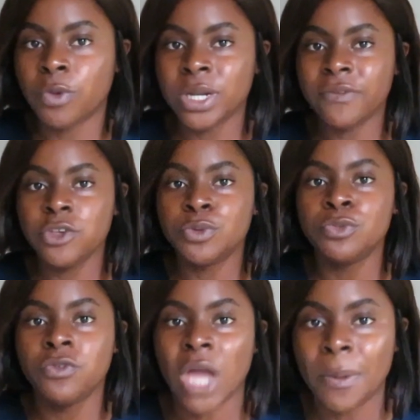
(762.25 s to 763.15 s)
Whenever you
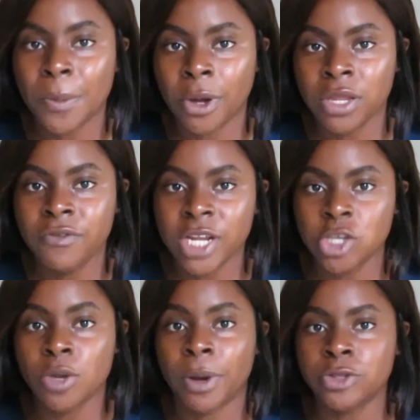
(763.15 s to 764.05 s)
move your upper body, you feel like
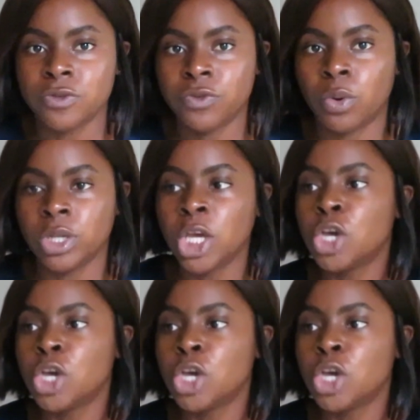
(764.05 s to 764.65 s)
you're about to fall.